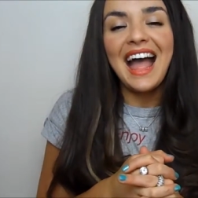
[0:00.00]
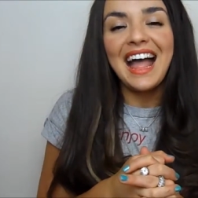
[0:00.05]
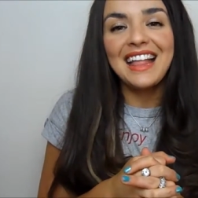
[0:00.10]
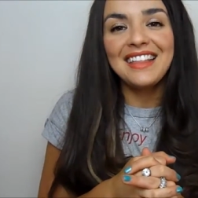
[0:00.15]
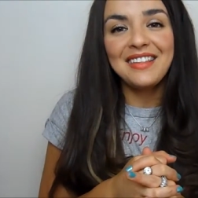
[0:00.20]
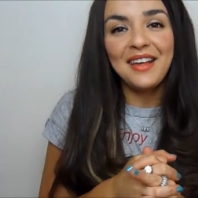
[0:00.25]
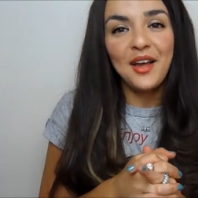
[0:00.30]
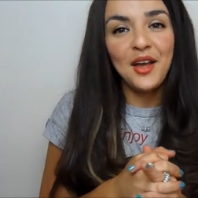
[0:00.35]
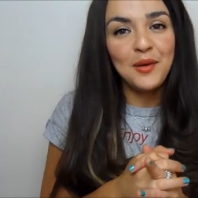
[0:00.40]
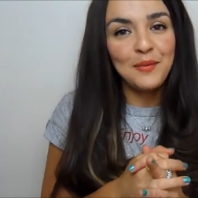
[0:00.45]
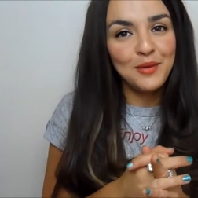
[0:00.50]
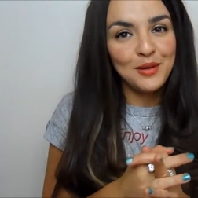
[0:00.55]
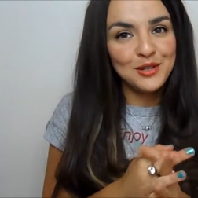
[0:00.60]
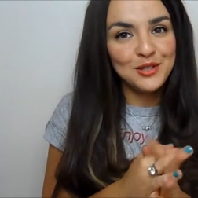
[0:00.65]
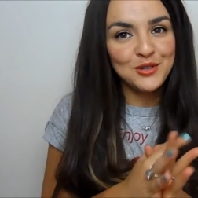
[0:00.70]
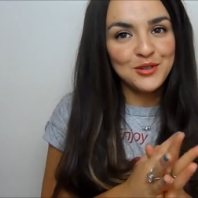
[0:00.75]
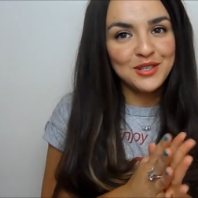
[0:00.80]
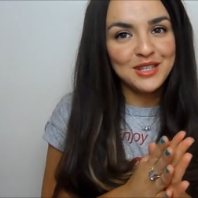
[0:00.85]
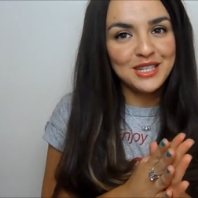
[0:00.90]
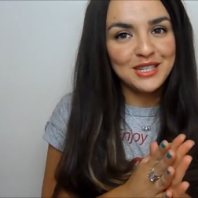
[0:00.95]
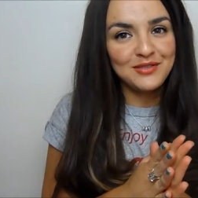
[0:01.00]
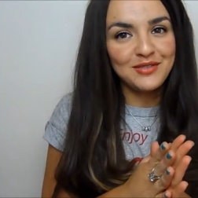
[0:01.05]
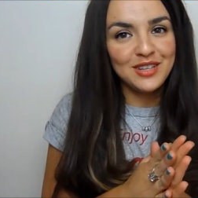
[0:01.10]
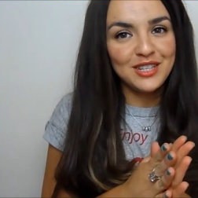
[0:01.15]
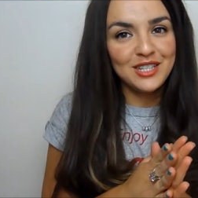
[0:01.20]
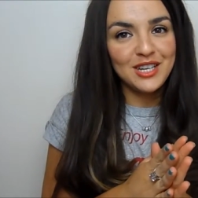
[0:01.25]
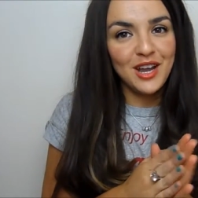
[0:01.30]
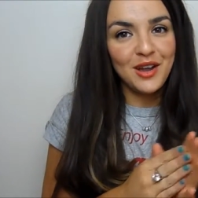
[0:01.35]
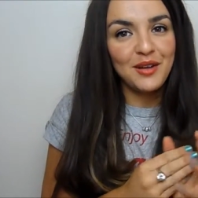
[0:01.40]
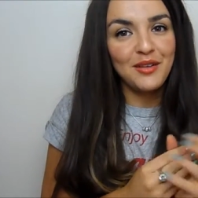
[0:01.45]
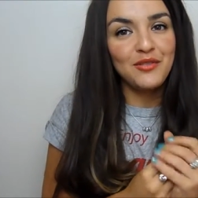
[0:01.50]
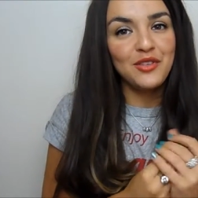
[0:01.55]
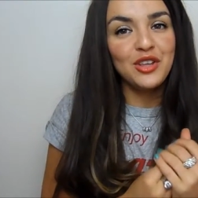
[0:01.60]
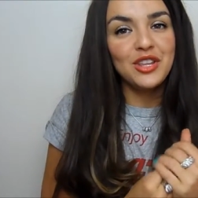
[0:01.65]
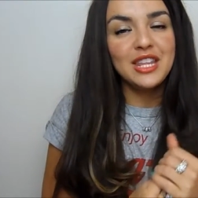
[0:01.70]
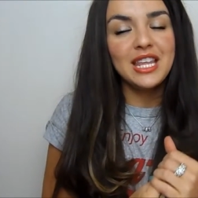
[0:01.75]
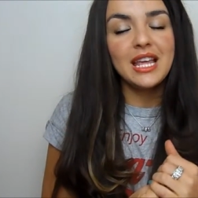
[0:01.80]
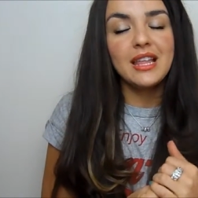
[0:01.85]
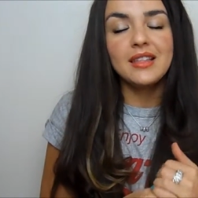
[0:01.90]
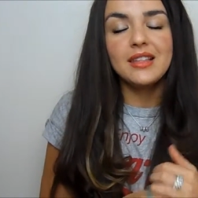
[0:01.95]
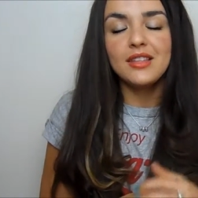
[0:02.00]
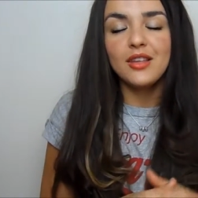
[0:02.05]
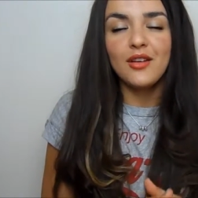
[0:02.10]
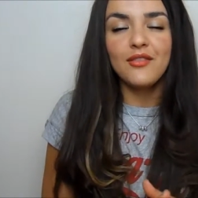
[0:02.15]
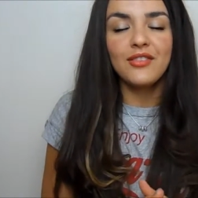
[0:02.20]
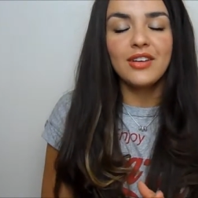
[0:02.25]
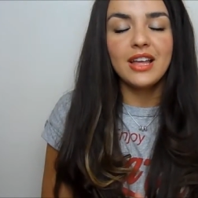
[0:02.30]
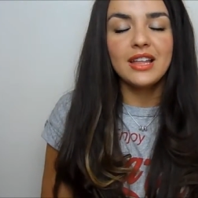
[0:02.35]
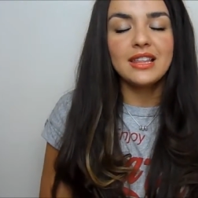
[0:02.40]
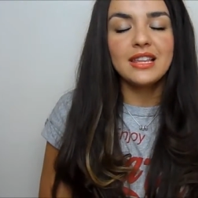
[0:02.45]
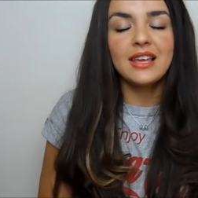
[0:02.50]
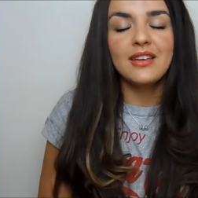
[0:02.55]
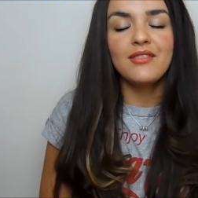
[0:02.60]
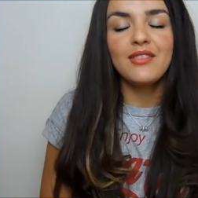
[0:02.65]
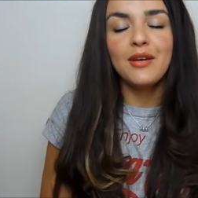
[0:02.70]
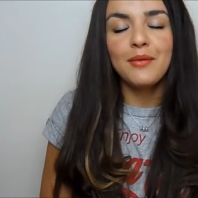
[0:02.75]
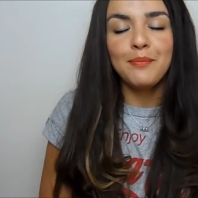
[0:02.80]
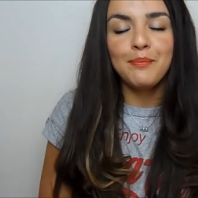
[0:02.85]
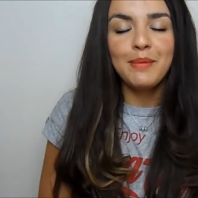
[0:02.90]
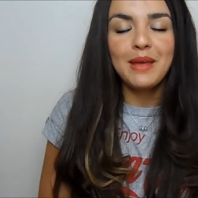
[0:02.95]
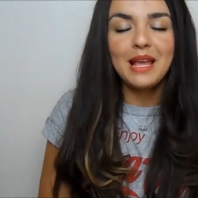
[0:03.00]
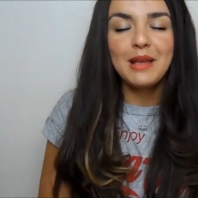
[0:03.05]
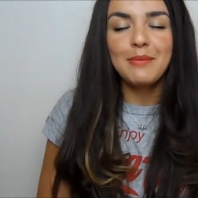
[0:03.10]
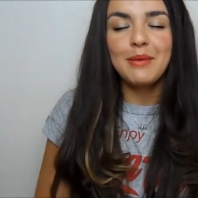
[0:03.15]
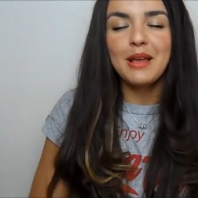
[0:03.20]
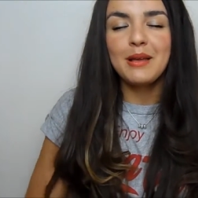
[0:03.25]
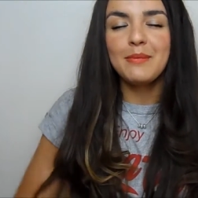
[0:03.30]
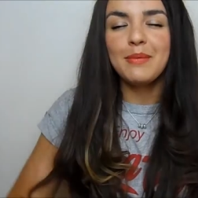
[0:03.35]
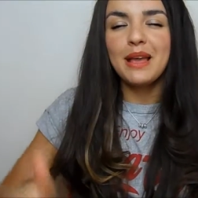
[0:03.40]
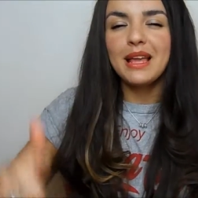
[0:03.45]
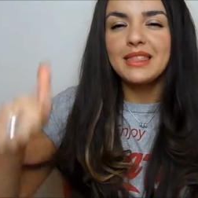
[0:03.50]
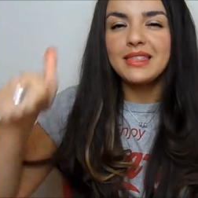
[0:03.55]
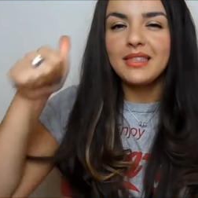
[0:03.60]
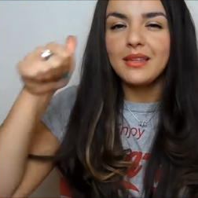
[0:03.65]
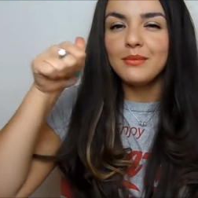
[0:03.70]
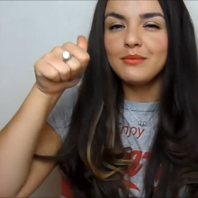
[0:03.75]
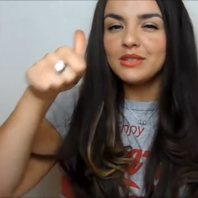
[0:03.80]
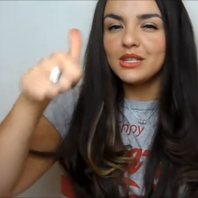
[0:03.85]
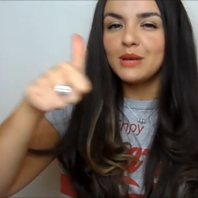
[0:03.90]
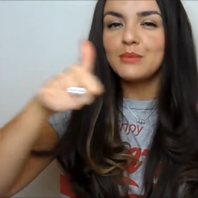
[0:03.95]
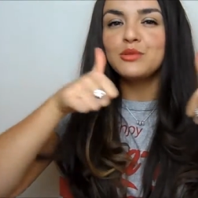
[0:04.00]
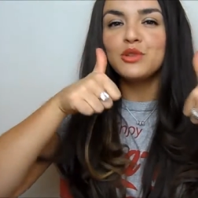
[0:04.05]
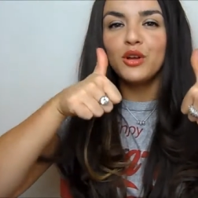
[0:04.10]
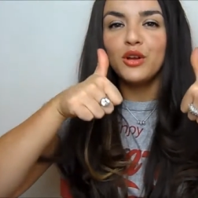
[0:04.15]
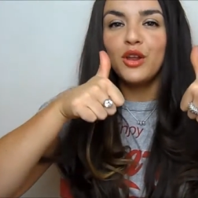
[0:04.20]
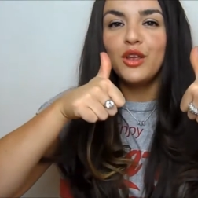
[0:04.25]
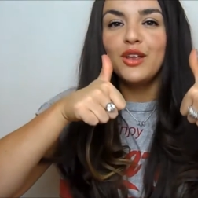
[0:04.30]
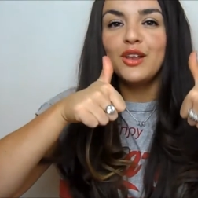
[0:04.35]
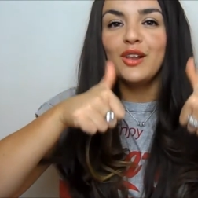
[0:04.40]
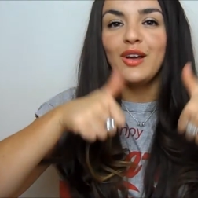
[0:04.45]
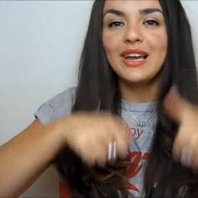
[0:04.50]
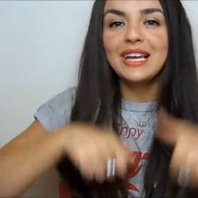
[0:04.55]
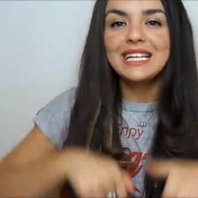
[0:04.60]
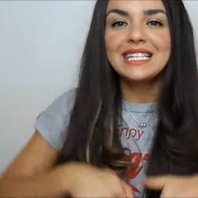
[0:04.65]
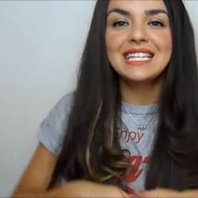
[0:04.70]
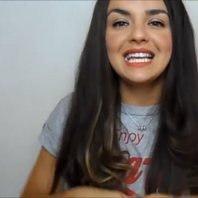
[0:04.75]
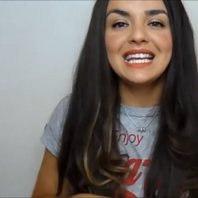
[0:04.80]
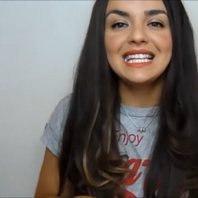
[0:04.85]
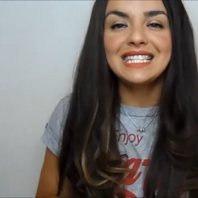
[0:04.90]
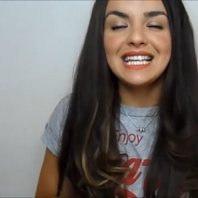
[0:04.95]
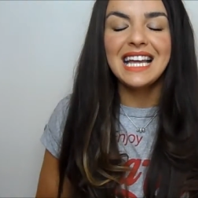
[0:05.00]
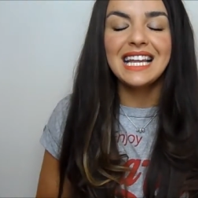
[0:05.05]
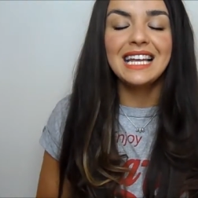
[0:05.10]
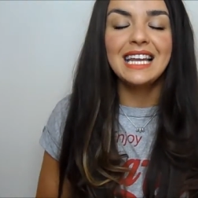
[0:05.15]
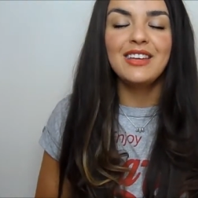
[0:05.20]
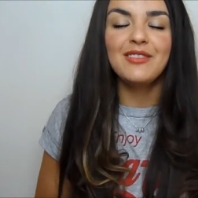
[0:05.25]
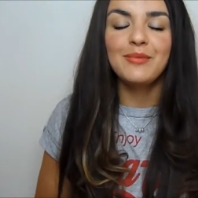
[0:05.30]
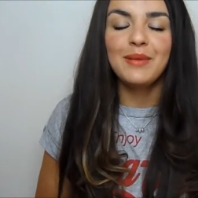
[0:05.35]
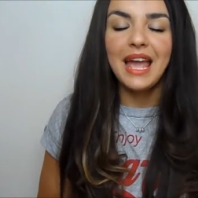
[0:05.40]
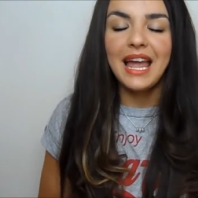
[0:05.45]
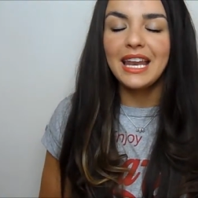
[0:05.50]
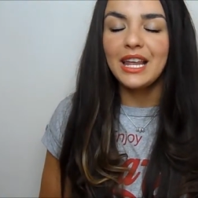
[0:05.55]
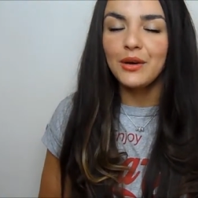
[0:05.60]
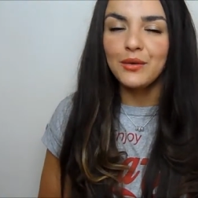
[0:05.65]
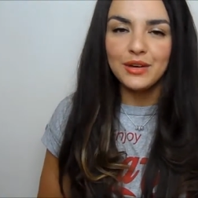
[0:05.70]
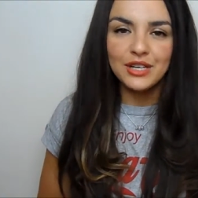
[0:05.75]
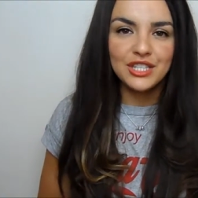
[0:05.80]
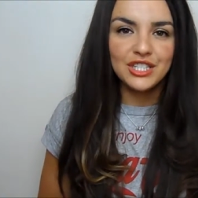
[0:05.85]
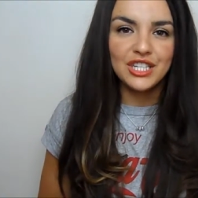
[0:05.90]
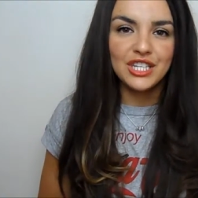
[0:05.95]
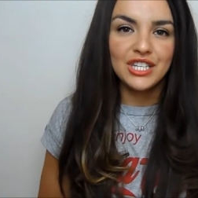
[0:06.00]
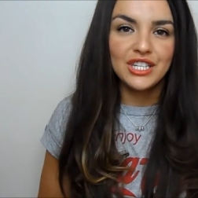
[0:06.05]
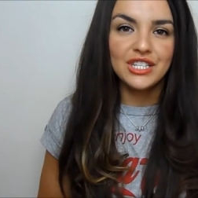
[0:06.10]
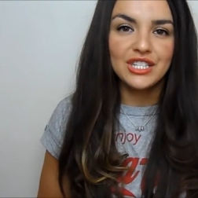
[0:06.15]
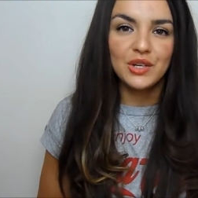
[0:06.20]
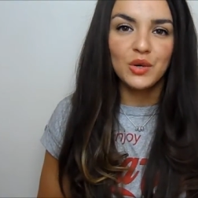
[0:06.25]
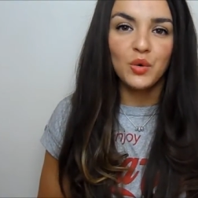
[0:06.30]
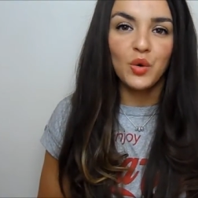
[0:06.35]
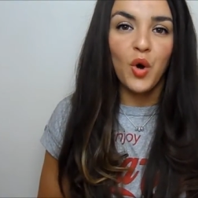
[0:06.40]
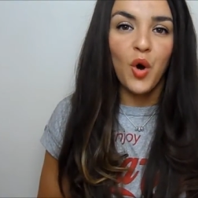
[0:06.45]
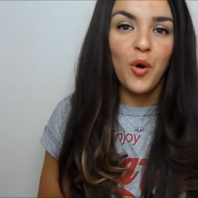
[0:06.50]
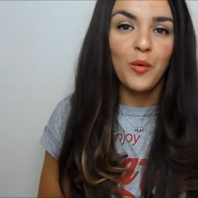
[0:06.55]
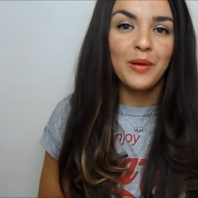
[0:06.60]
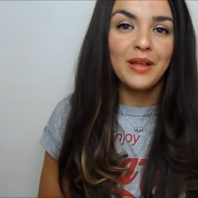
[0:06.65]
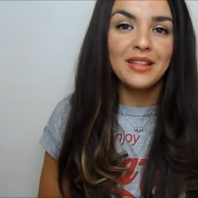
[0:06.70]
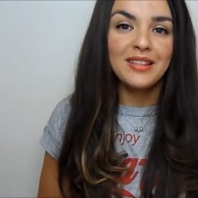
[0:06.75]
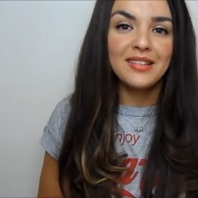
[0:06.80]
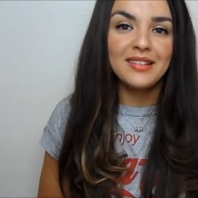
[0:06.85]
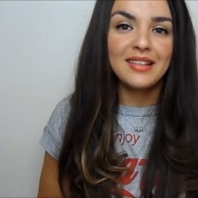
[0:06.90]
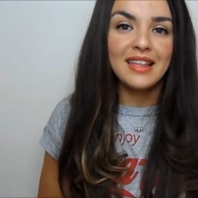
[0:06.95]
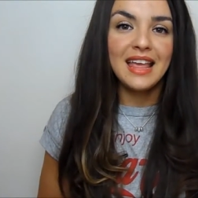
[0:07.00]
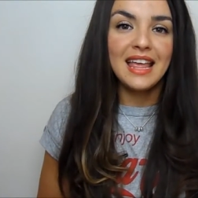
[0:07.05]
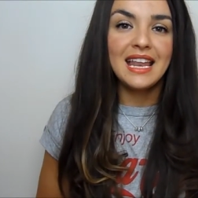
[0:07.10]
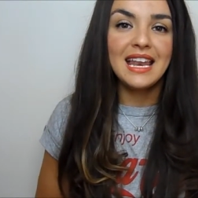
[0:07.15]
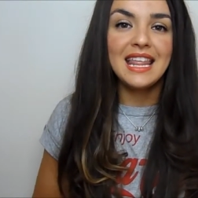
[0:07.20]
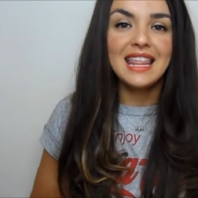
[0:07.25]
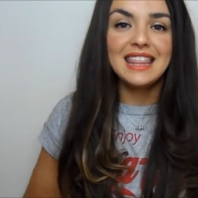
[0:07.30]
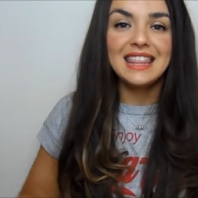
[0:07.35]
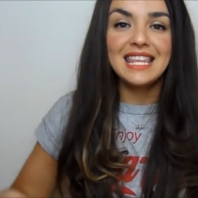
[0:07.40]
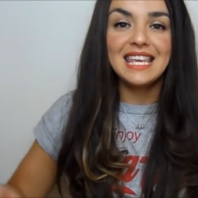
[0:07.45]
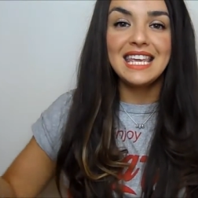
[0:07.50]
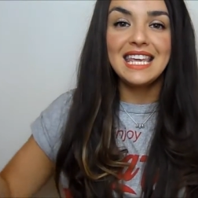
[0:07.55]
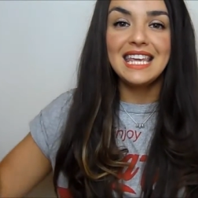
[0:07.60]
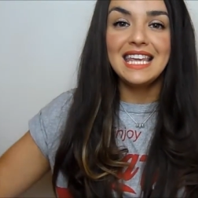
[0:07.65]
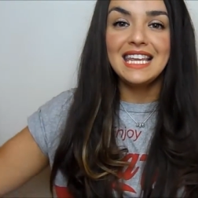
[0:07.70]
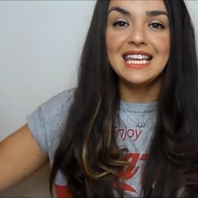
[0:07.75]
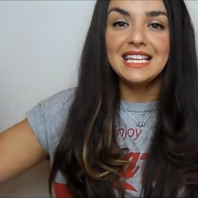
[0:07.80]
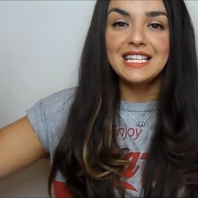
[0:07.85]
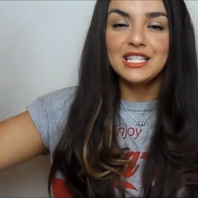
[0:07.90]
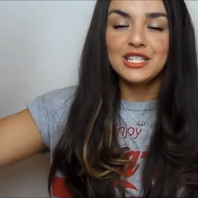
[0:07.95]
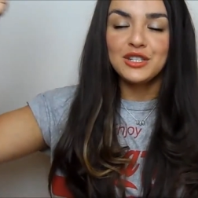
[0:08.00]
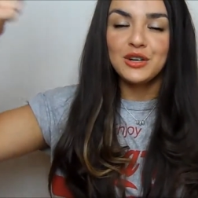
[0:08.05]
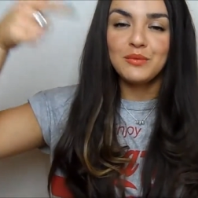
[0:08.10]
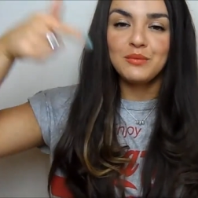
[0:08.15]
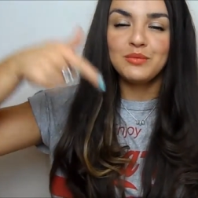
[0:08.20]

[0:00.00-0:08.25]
And I hope you enjoyed this video. If you did, don't forget to give it a big thumbs up so I know you liked it, and leave me any questions or comments in the